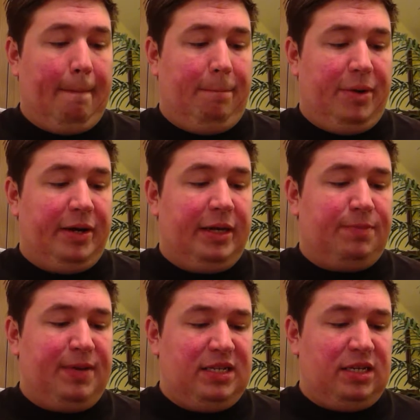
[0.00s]
But
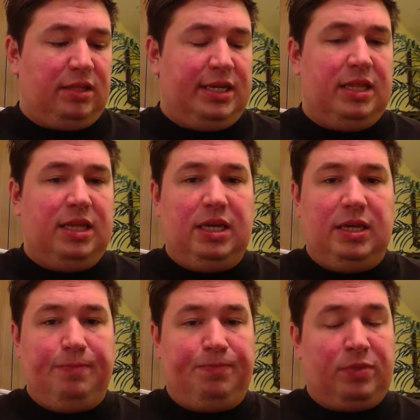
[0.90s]
it's basically
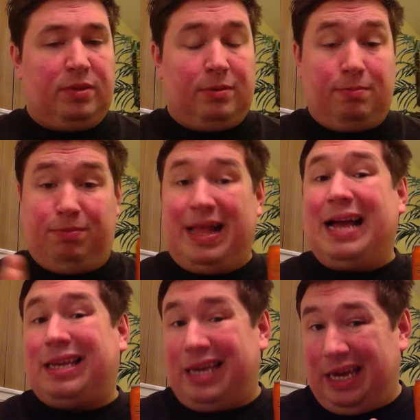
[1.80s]
the
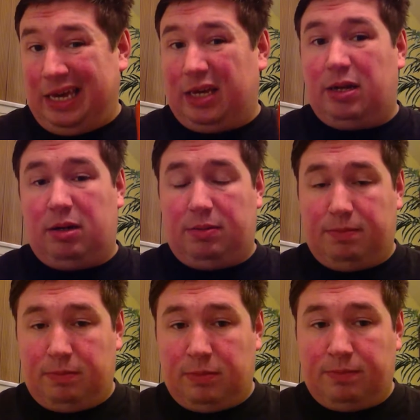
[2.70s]
black can
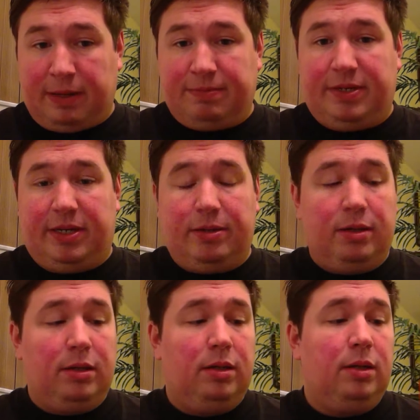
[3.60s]
Pepsi
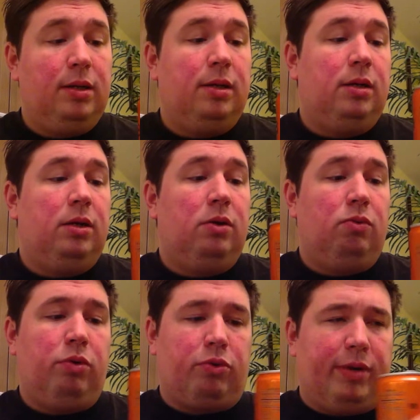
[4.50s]

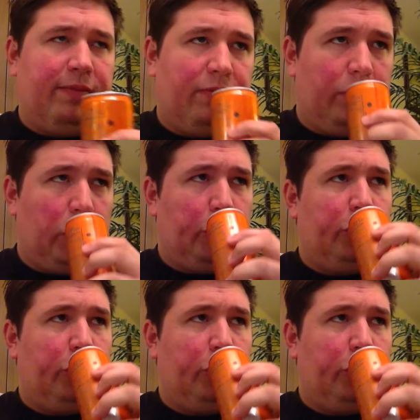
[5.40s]
with grapefruit.